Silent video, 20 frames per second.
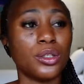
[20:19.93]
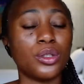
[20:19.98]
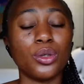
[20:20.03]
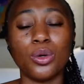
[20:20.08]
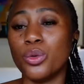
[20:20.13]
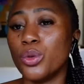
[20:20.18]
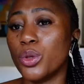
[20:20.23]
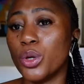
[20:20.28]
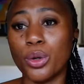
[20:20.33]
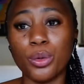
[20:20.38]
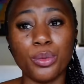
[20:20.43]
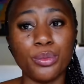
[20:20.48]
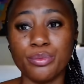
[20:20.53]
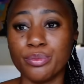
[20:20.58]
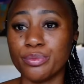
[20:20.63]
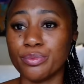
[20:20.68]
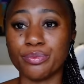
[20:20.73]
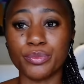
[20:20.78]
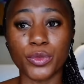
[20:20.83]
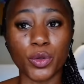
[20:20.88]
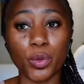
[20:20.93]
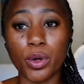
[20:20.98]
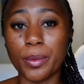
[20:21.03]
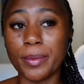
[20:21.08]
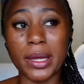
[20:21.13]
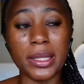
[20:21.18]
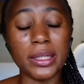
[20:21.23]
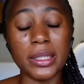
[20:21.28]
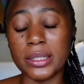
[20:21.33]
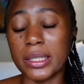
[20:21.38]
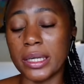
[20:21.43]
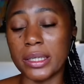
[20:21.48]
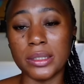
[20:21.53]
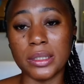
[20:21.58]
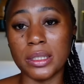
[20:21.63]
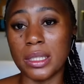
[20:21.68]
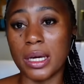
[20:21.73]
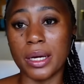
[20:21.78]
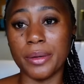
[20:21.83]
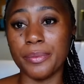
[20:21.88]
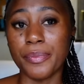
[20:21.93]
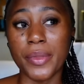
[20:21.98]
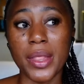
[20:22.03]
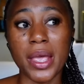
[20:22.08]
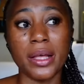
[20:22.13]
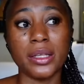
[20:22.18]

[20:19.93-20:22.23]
So no, women, that no,